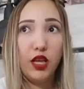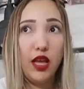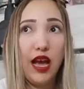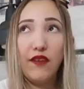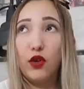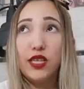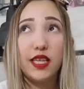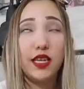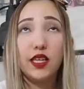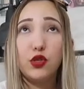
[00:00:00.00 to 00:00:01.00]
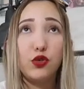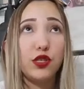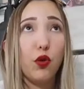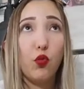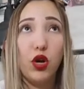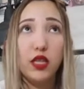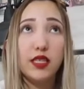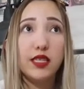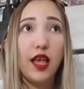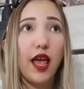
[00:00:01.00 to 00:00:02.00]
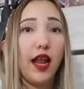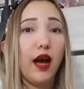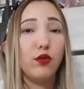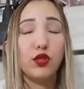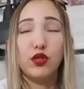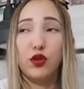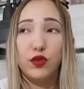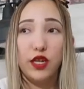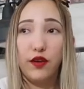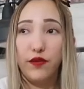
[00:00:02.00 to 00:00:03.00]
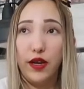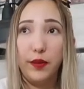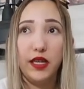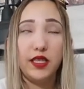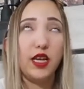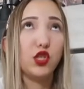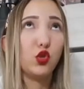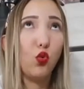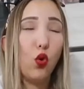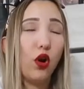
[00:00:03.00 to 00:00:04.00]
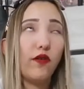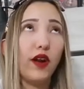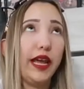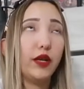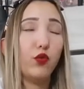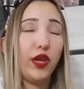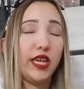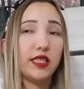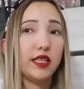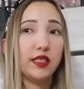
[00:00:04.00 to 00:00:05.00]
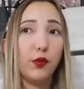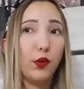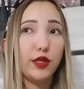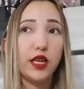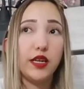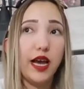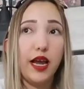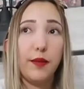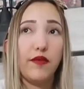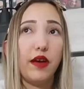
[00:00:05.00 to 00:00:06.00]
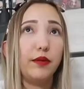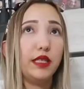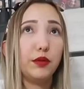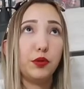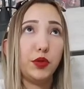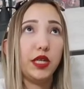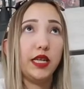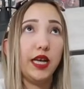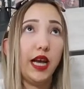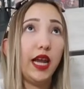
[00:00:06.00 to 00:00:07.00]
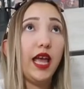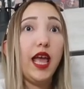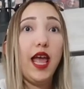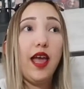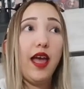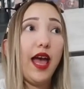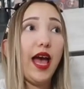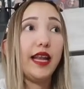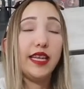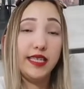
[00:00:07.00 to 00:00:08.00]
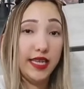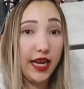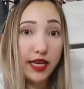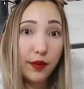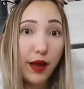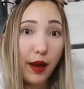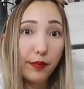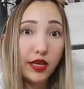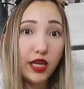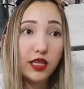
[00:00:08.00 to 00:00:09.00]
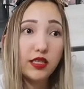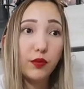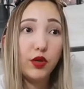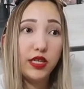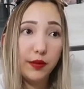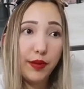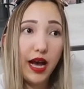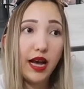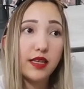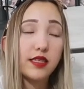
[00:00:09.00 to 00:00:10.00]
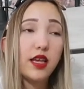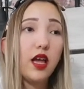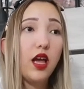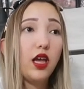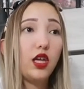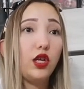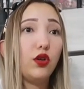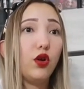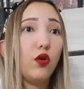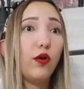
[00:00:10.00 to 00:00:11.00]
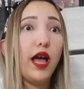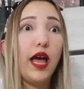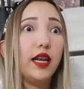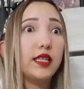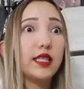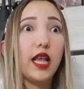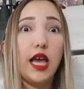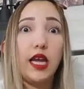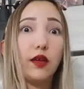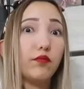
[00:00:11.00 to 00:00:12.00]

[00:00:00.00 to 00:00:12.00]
I've only seen La Lechuza once, and I was so terrified because I swore for like weeks that someone was gonna die in my family, someone was gonna die. And it did end up happening, someone did pass, you know, and it's like,